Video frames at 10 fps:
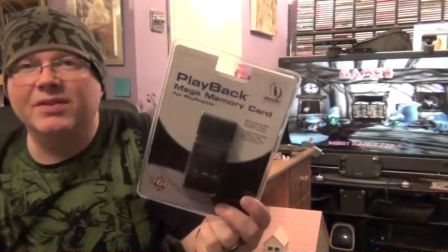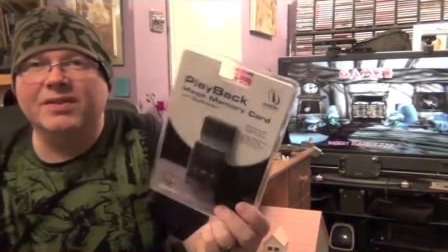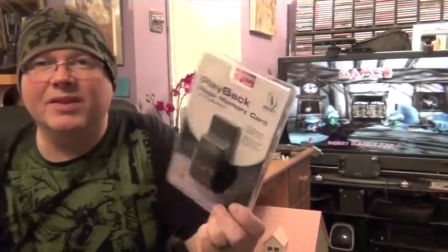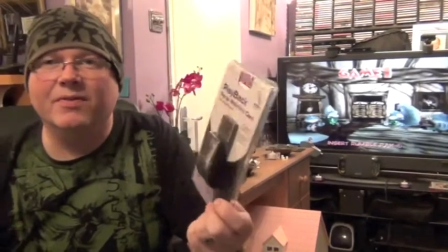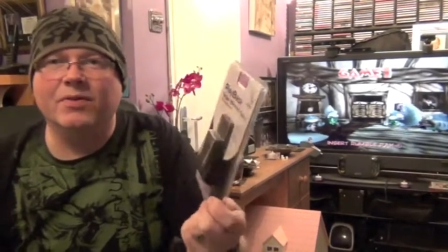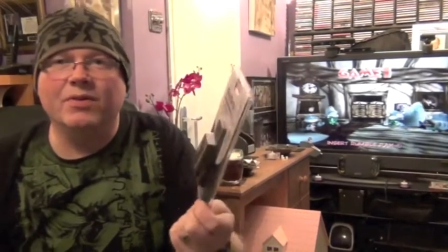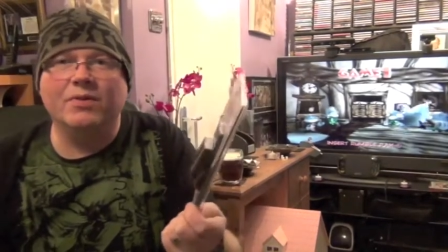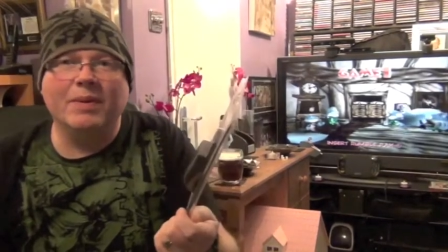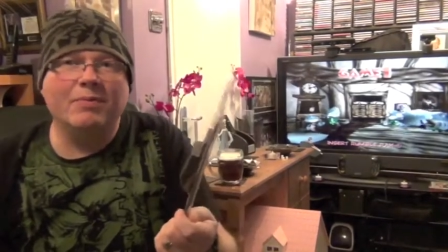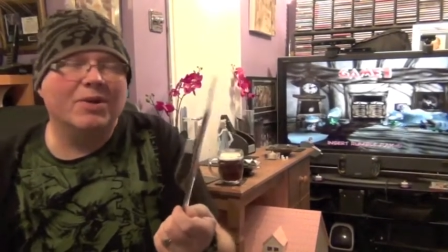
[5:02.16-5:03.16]
and stuff on
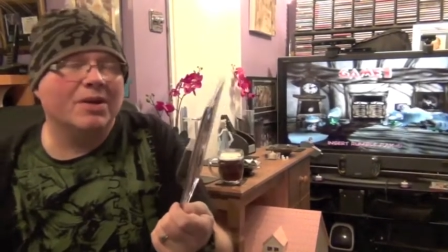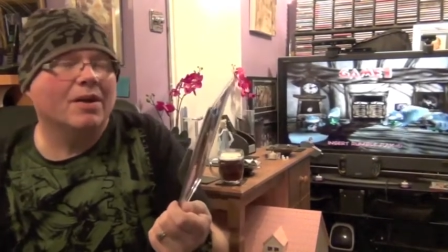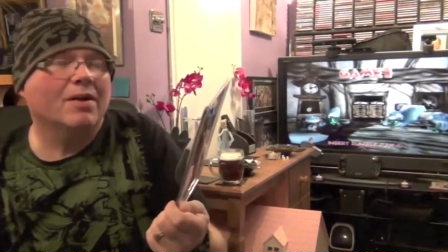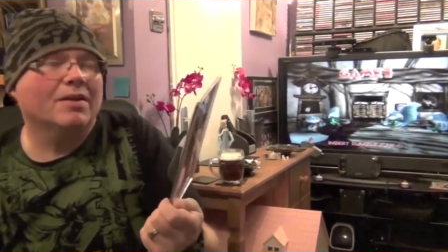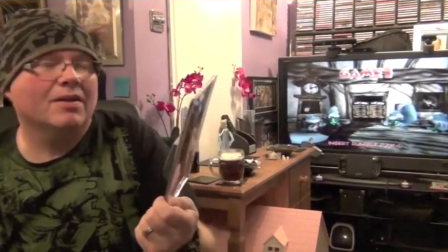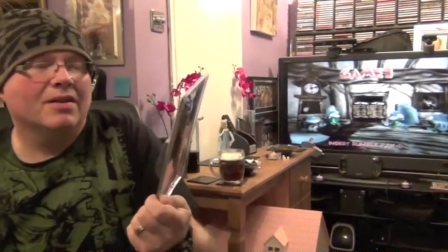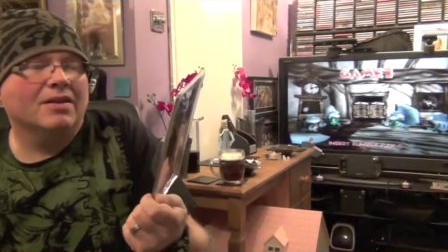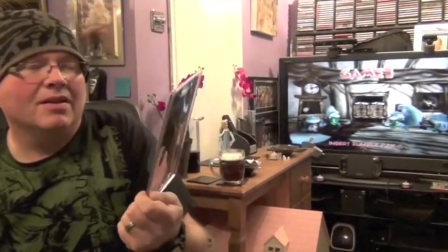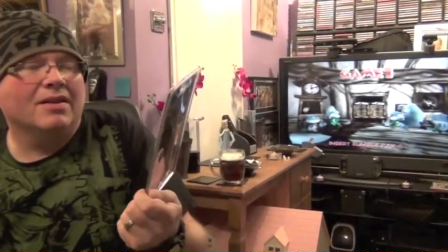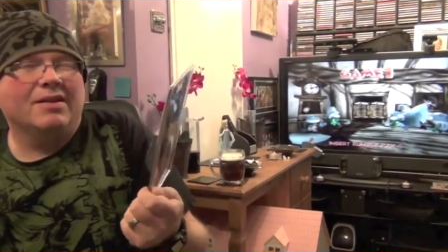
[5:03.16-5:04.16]
your memory card.
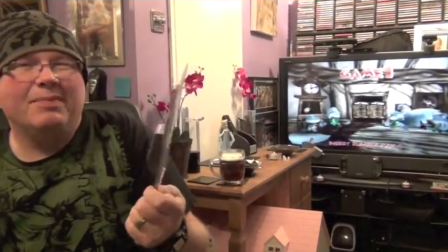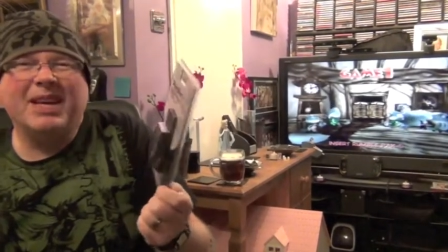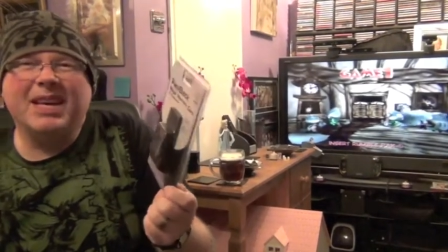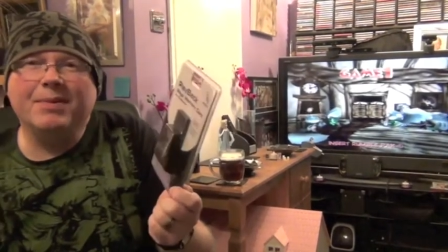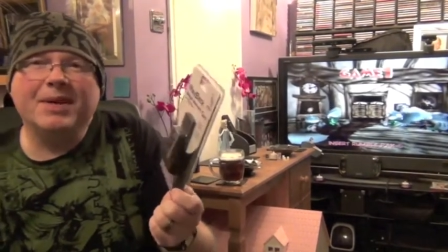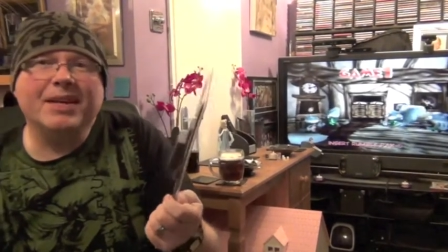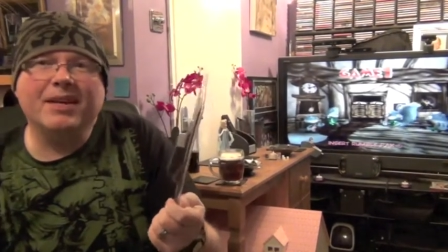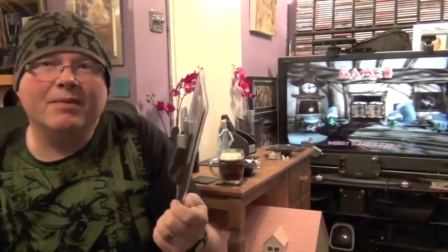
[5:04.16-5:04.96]
Bit gimmicky,